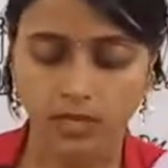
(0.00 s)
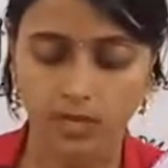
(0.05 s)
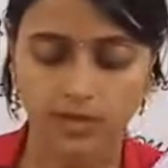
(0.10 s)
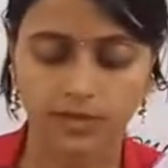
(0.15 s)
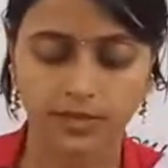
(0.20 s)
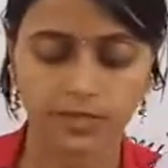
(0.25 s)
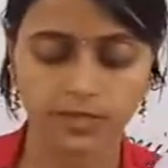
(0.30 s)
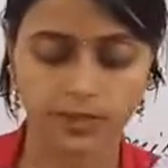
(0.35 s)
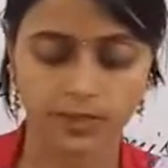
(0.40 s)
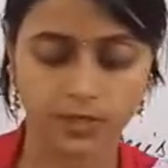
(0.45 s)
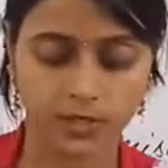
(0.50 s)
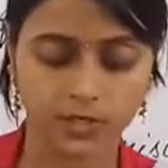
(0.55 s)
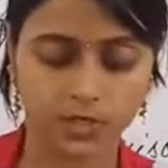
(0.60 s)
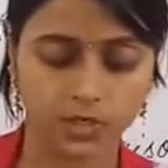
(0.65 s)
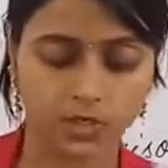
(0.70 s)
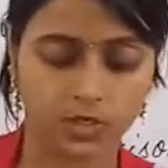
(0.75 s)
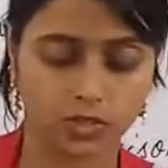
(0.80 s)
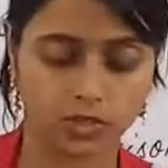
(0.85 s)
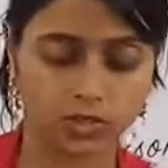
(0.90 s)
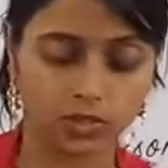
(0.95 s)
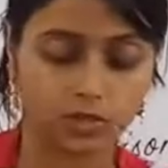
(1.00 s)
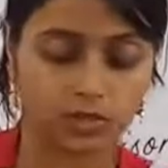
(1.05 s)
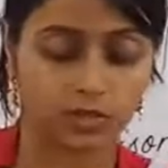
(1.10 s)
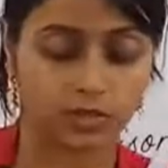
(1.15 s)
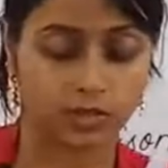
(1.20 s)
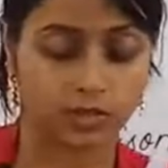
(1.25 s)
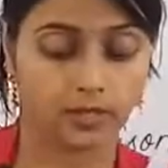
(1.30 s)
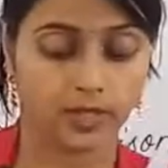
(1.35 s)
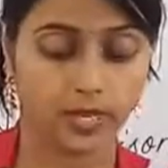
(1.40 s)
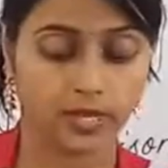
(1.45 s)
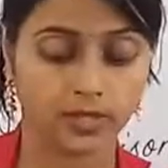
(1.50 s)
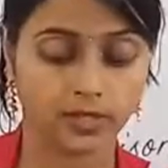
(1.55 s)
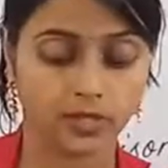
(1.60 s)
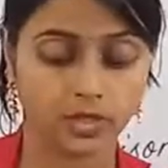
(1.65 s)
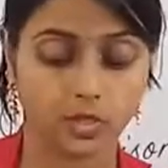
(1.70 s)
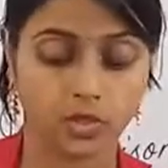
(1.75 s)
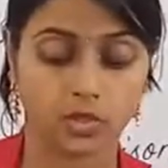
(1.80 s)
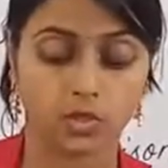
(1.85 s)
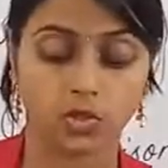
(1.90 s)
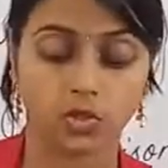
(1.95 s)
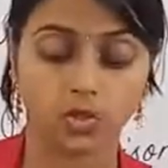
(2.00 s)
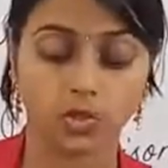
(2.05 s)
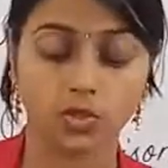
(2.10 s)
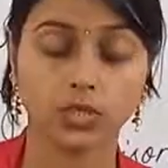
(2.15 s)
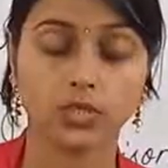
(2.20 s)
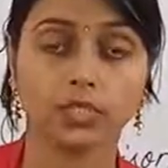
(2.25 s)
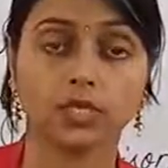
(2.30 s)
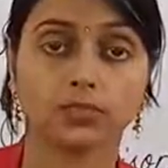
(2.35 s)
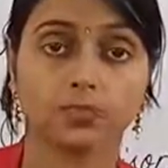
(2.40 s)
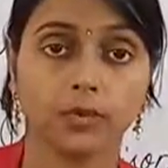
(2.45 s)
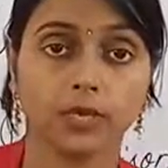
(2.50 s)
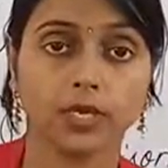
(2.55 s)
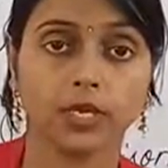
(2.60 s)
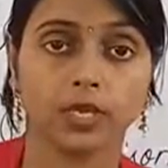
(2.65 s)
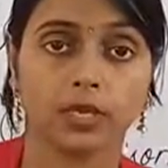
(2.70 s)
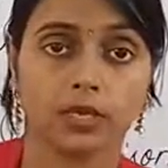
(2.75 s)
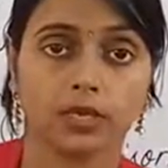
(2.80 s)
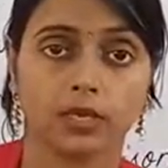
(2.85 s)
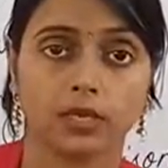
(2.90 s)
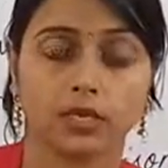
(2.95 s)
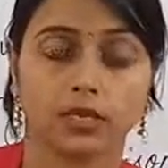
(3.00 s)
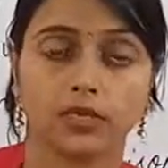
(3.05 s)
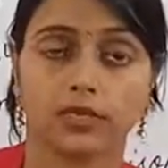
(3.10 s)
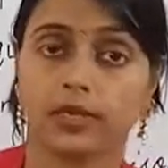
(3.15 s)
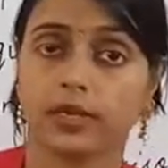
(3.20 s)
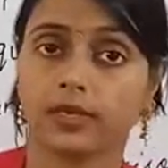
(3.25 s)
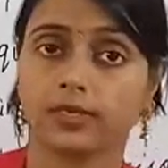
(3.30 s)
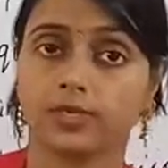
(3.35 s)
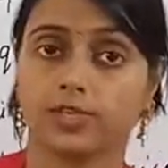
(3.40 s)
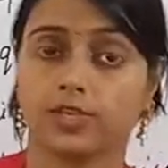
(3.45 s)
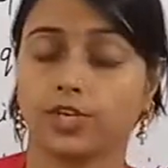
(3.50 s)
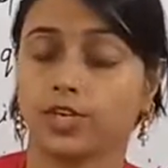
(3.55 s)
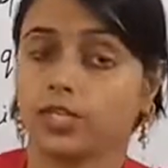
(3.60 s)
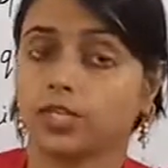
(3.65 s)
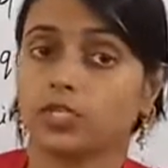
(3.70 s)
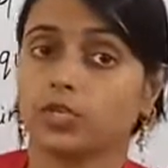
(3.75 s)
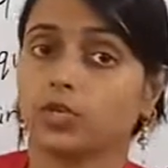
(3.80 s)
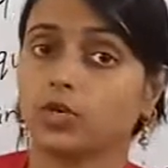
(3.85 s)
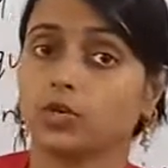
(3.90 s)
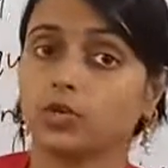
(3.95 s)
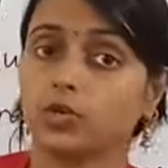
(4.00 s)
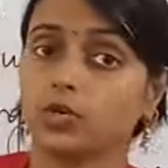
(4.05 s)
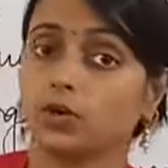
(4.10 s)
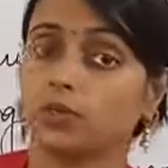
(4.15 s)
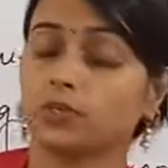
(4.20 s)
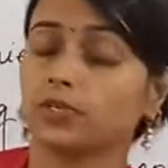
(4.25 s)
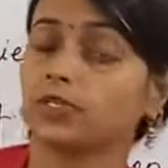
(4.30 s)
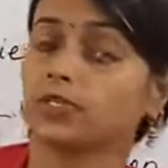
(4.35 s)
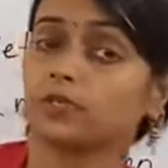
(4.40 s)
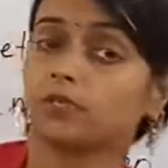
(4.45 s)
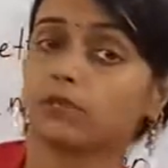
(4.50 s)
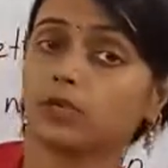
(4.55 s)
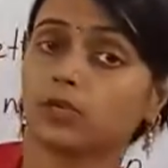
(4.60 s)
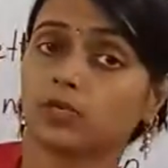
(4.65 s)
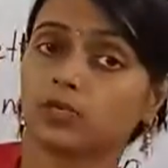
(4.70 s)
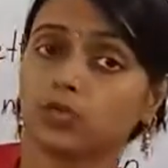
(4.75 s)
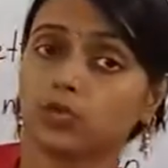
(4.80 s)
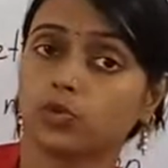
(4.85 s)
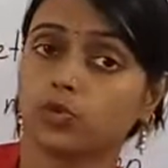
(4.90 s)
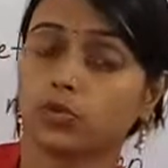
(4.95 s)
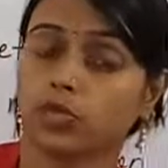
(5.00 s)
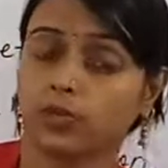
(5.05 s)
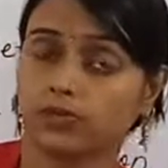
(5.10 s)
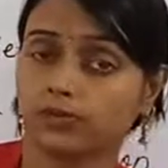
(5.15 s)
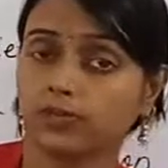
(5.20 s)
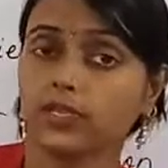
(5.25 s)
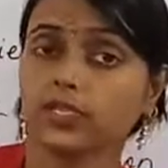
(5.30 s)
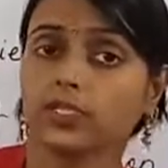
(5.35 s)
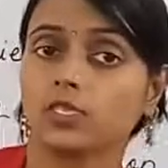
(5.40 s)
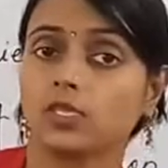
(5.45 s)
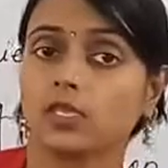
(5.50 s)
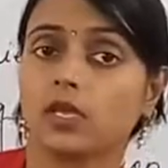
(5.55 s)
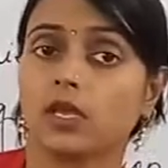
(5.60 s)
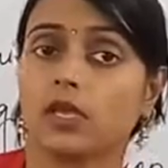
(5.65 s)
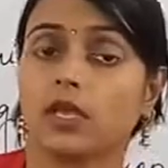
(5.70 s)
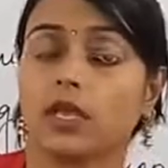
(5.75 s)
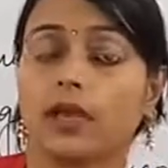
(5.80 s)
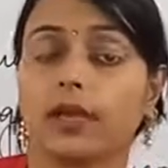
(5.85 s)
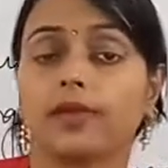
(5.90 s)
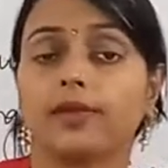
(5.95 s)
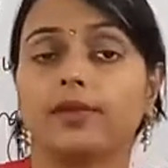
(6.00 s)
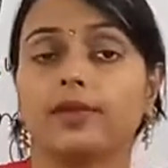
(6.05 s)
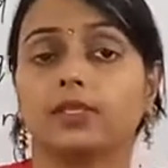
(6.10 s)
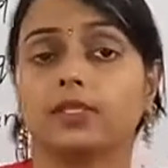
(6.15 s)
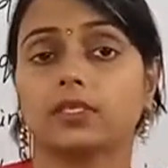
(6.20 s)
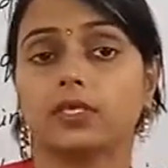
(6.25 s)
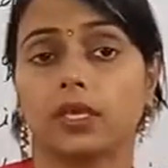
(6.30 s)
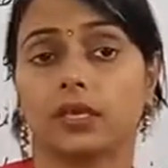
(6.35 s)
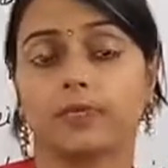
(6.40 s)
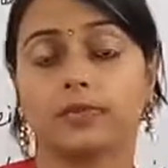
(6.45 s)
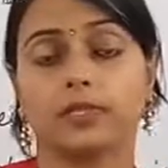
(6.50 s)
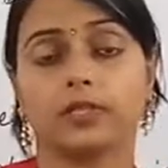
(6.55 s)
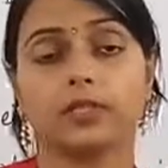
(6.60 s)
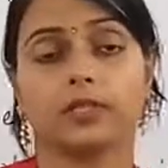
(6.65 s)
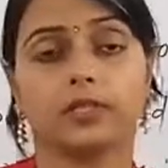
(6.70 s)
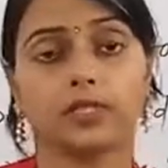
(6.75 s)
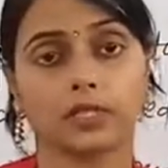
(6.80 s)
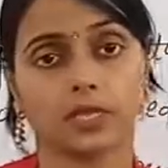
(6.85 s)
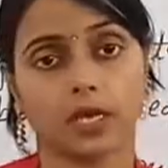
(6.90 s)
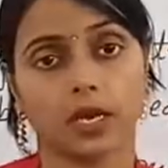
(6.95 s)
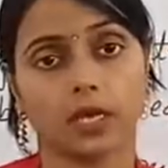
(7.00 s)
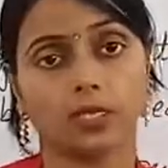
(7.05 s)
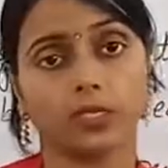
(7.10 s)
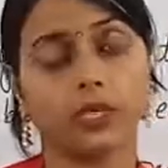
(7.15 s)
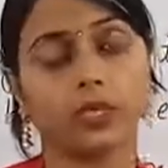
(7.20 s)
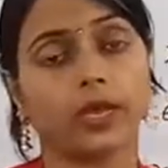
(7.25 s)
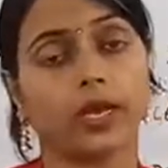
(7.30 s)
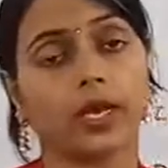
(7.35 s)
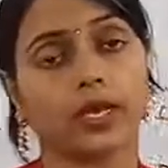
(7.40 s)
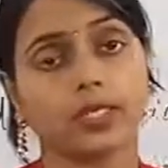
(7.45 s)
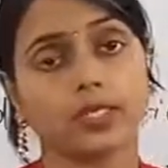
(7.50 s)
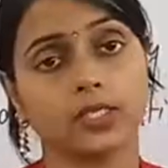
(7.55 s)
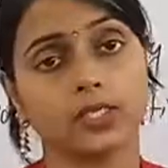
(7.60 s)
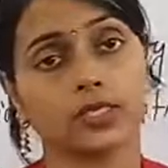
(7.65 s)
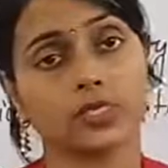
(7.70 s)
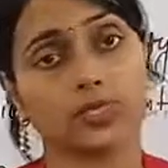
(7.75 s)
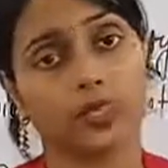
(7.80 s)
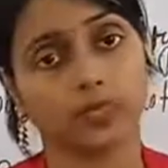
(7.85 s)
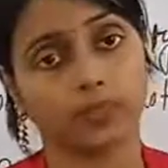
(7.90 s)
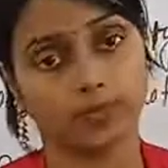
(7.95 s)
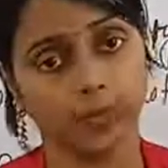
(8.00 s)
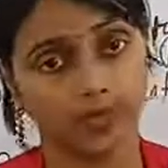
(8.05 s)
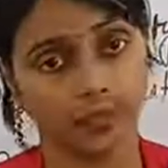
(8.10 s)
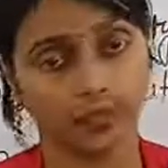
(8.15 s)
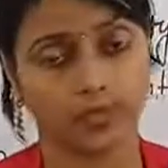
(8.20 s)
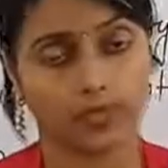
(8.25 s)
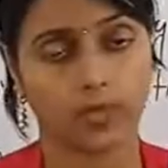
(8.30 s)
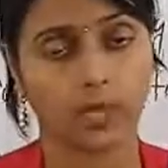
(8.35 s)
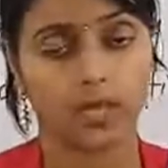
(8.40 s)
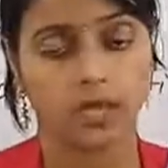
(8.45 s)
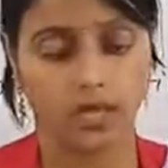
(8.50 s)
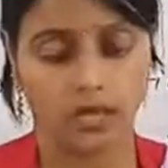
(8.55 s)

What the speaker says: it is mentioned that Joe is speaking that he is not nervous of the two convicts, and he is having the desire to arrest one of them.